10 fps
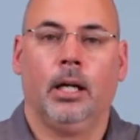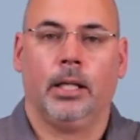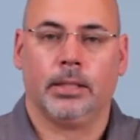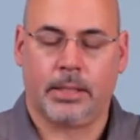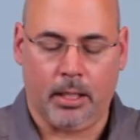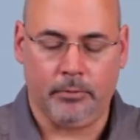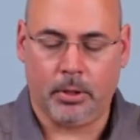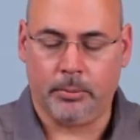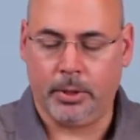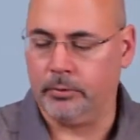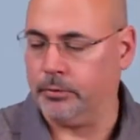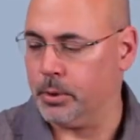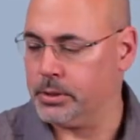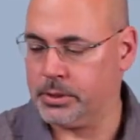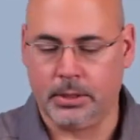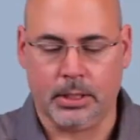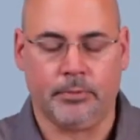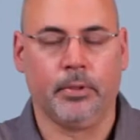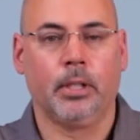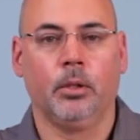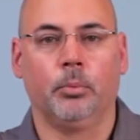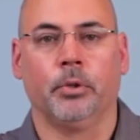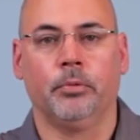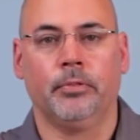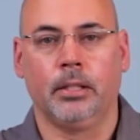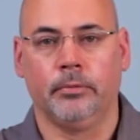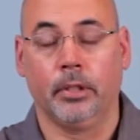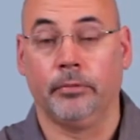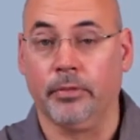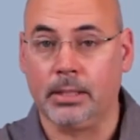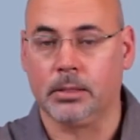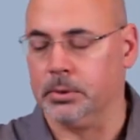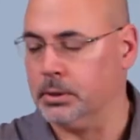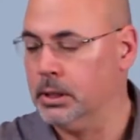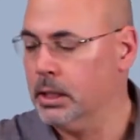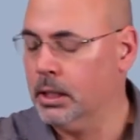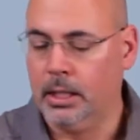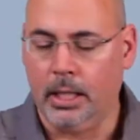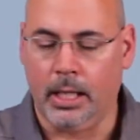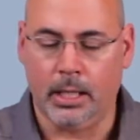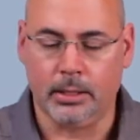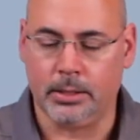It's Kevlar reinforced. It's very low profile, very flexible. And